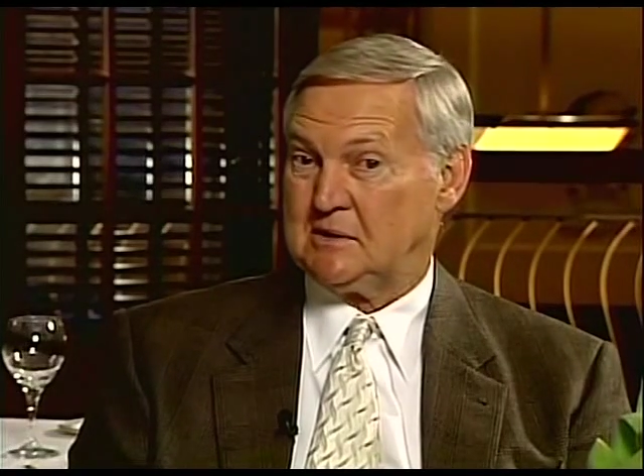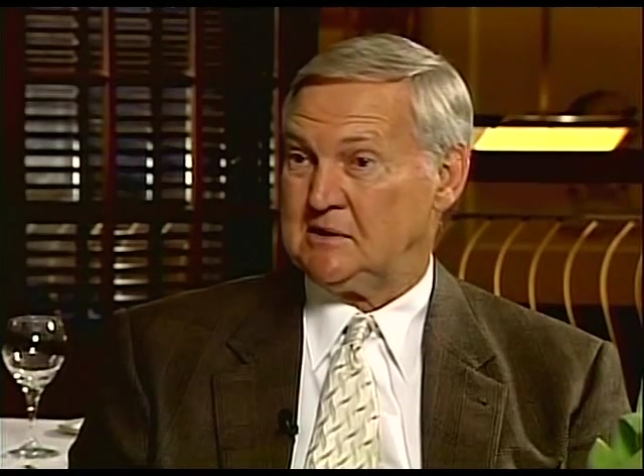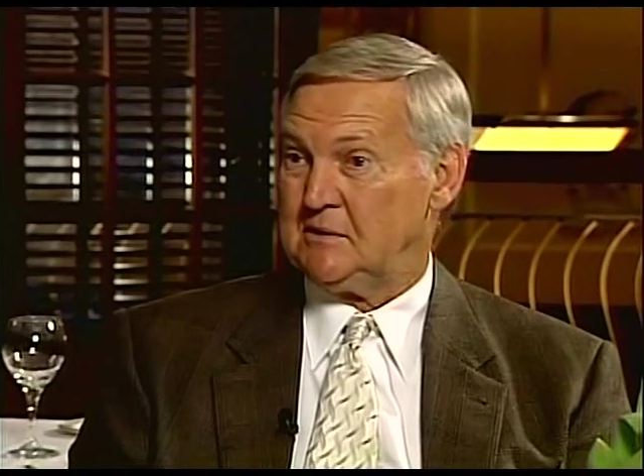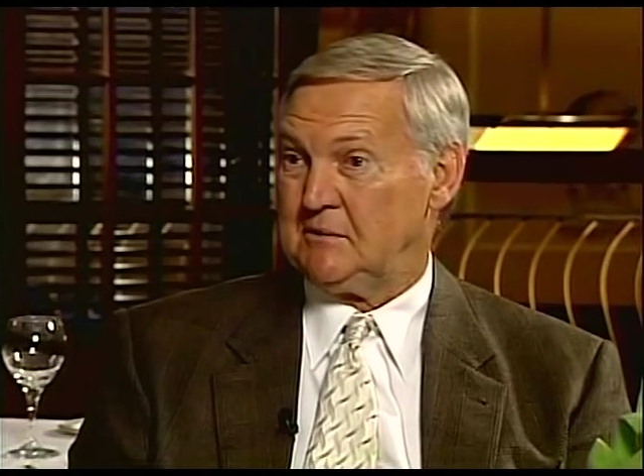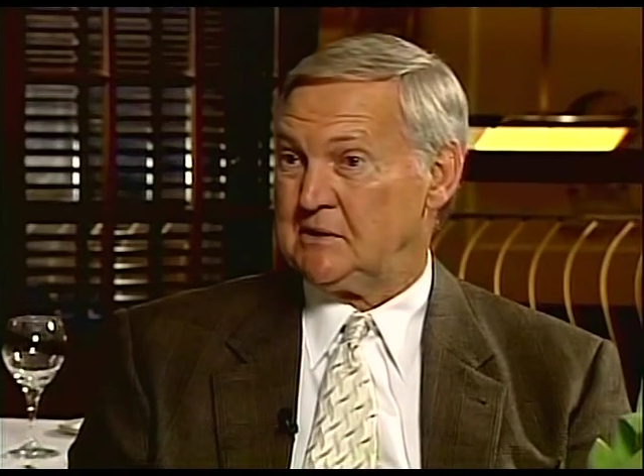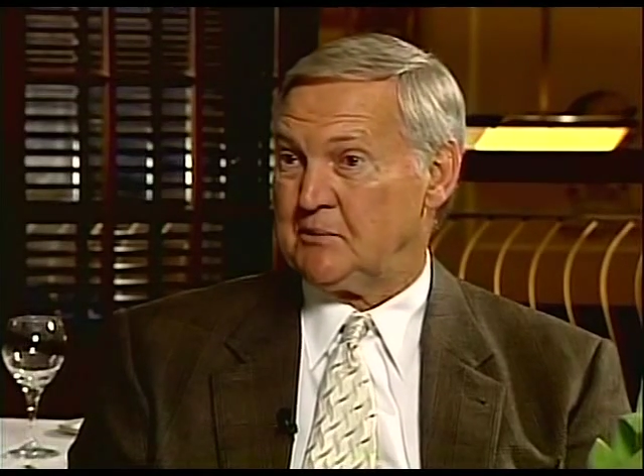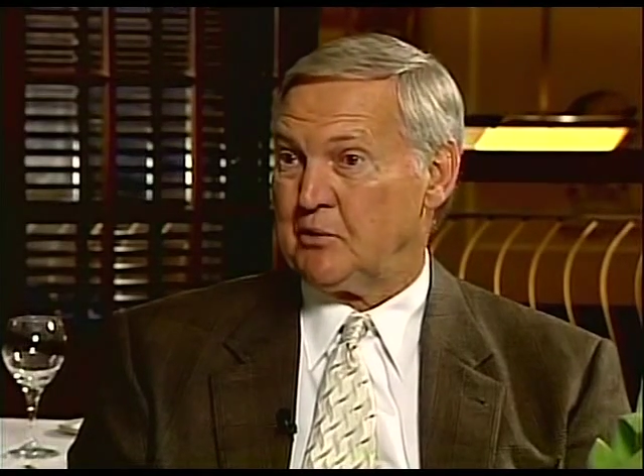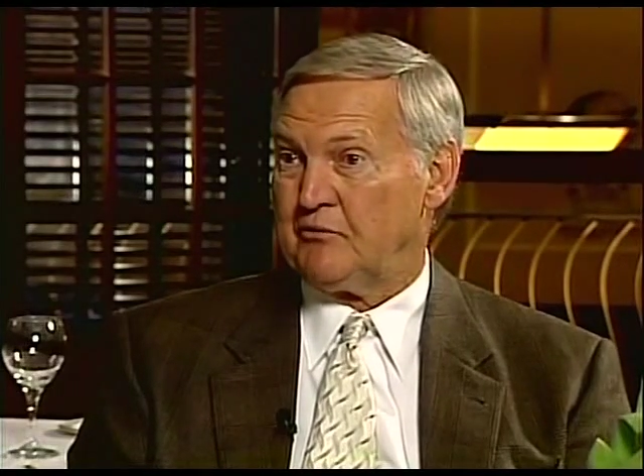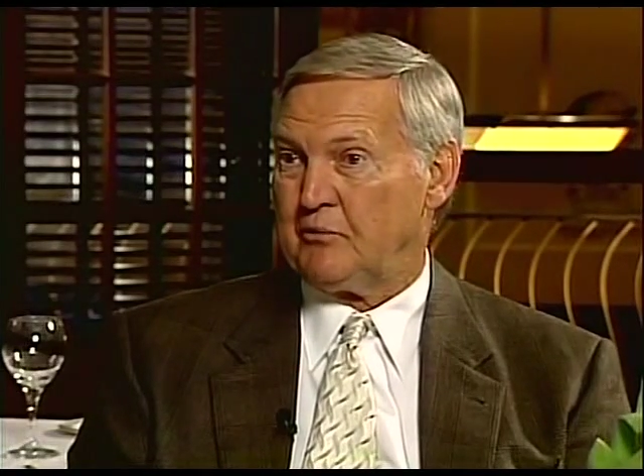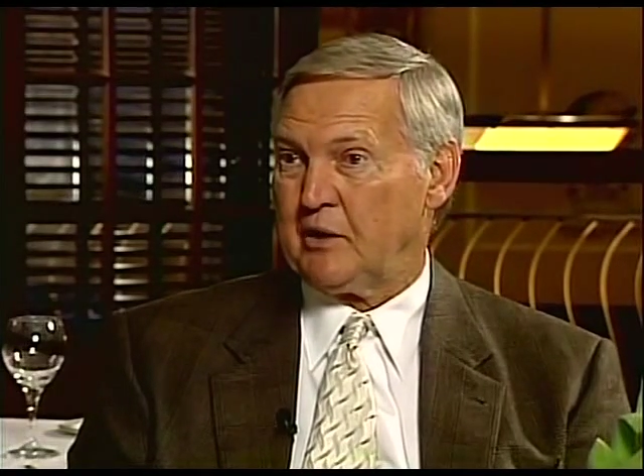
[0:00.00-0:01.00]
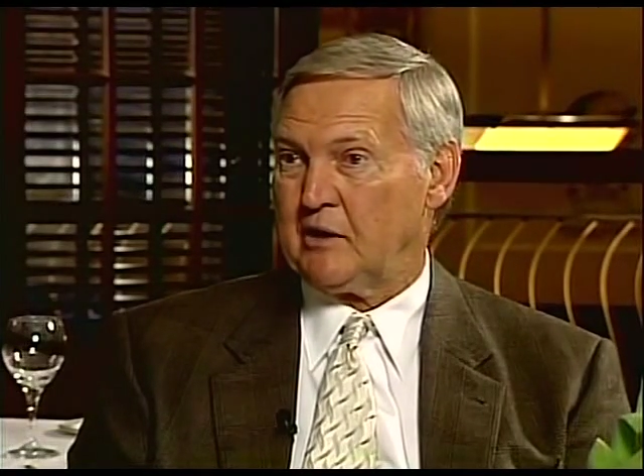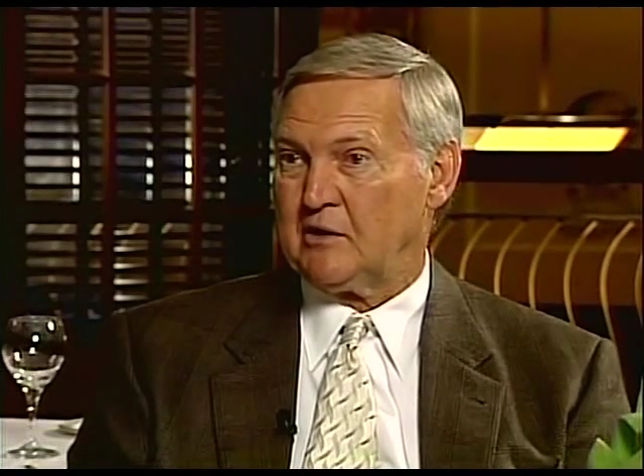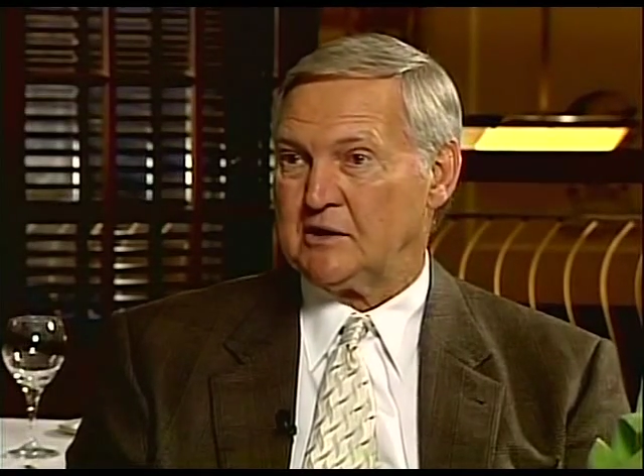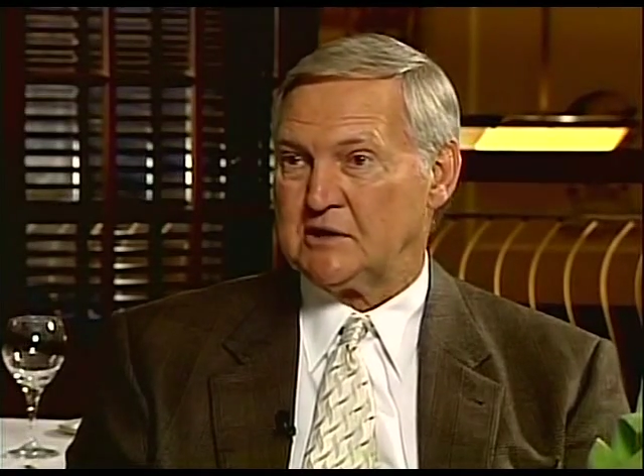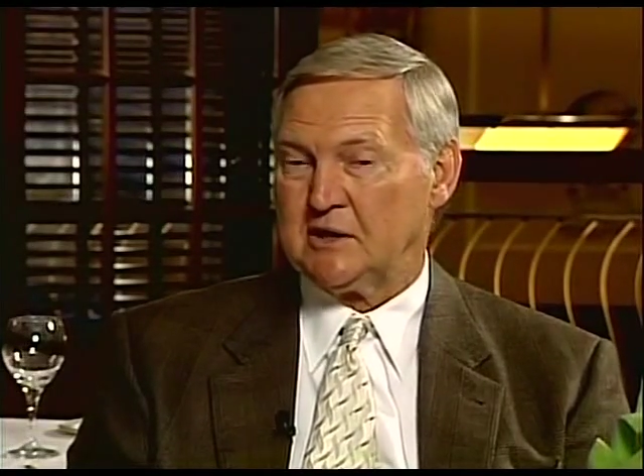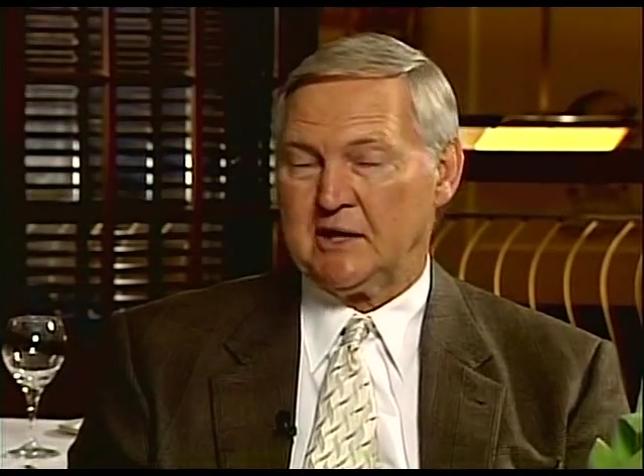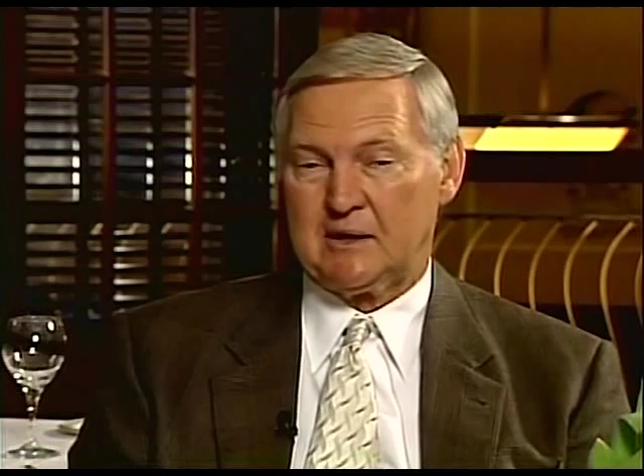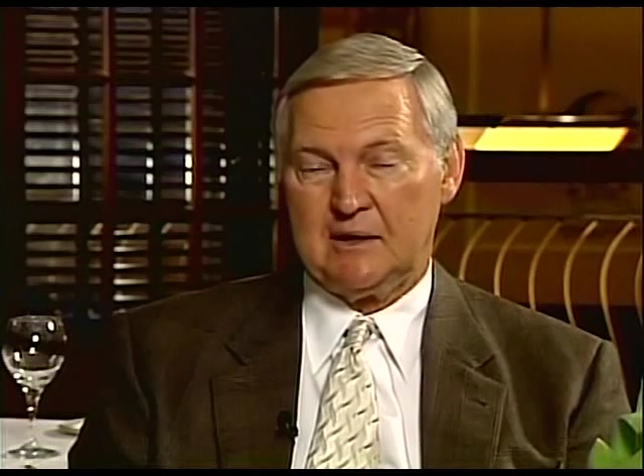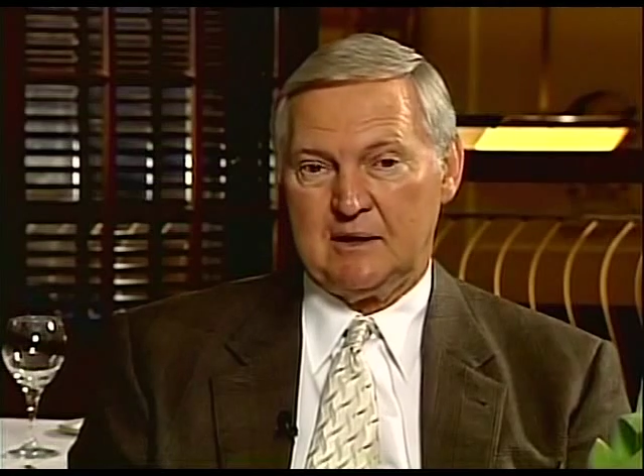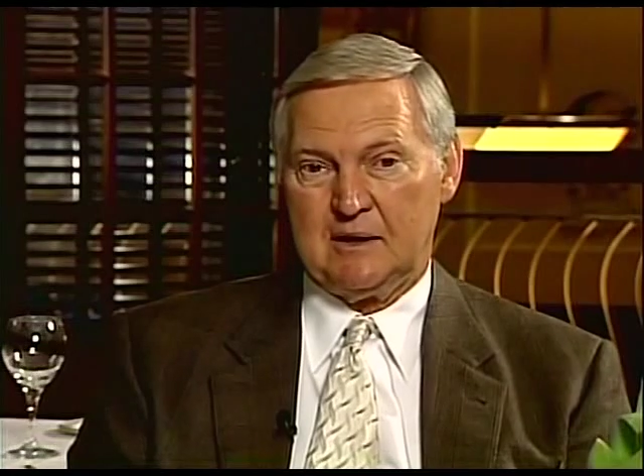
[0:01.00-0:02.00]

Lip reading: a proven player in this league.